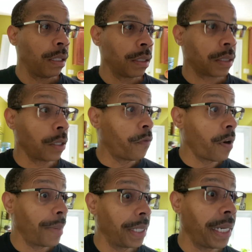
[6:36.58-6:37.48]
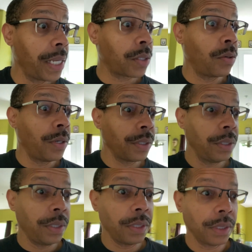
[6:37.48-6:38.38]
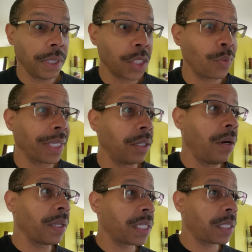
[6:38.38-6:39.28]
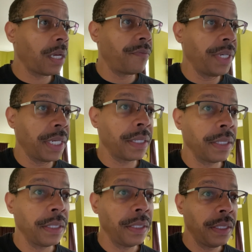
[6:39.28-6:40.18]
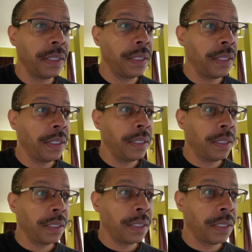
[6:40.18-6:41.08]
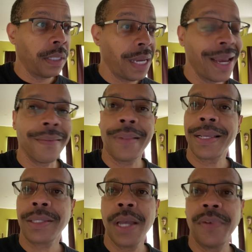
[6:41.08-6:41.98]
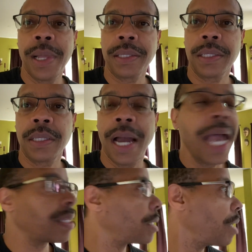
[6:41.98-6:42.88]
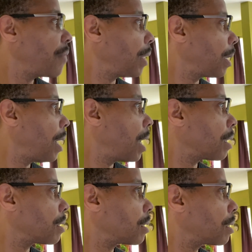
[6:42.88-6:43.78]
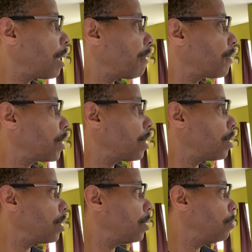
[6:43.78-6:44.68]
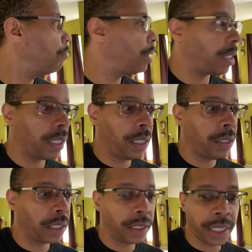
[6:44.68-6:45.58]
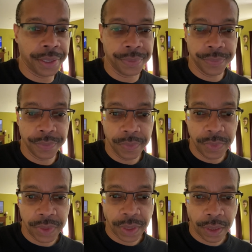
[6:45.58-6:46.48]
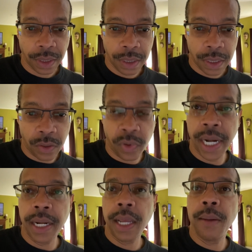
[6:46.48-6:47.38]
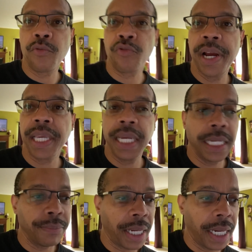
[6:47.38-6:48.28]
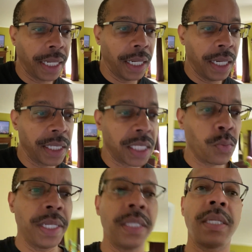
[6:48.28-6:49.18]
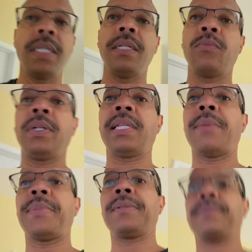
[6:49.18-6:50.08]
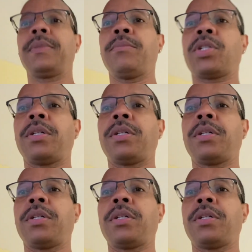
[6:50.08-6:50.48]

so far my day is going good. I just want to get all this stuff done. I have, I still have a lot of stuff. I still have a lot of stuff to do, but it'll get done. So right now I'm drinking my unsweetened tea with lemon. I'm gonna show